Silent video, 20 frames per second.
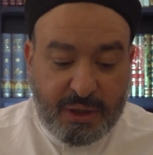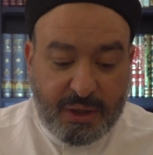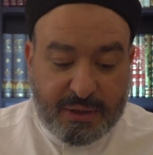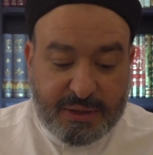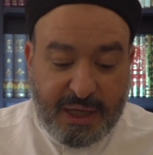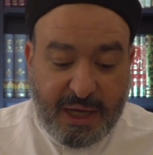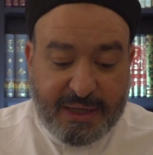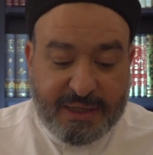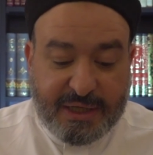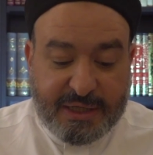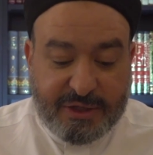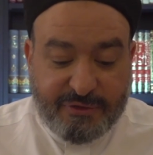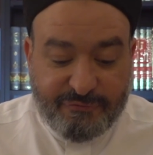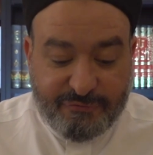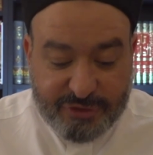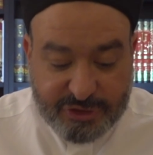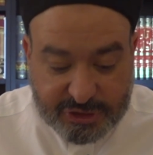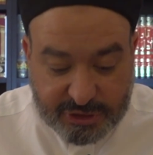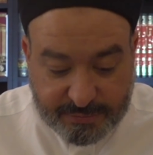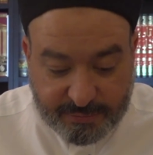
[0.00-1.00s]
Not in any
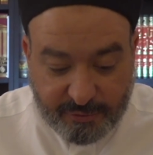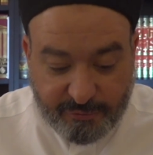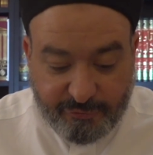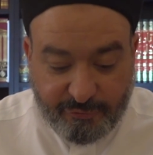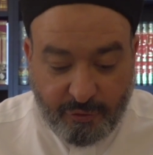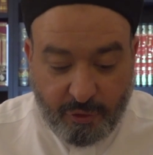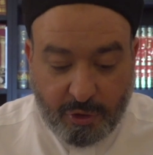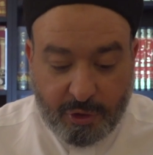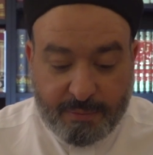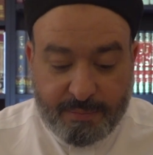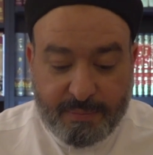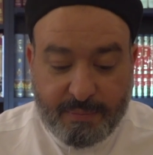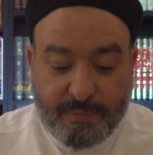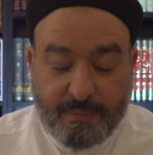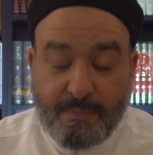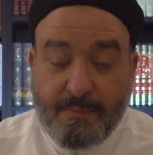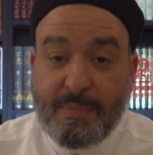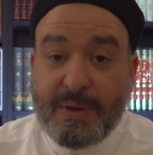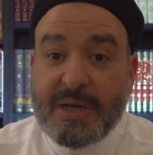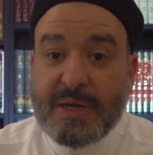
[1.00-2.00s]
visible form,
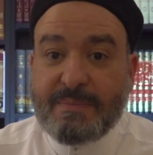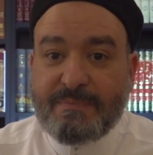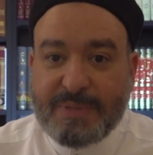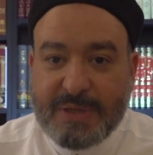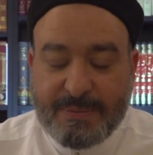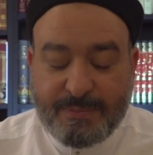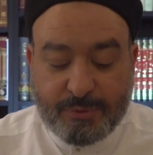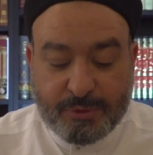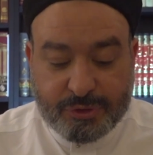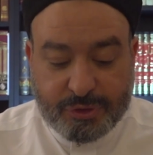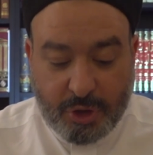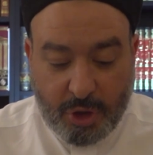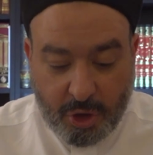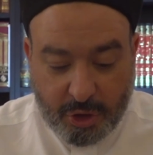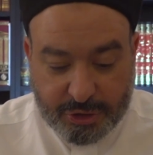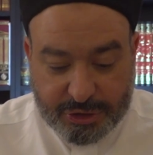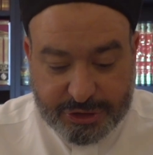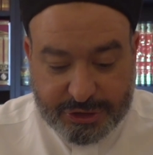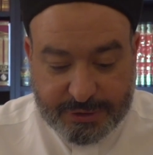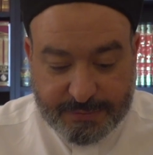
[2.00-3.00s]
but in people's
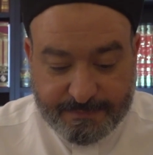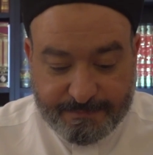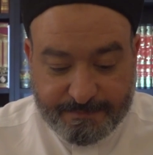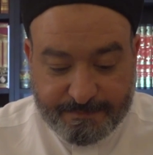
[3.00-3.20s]
hearts.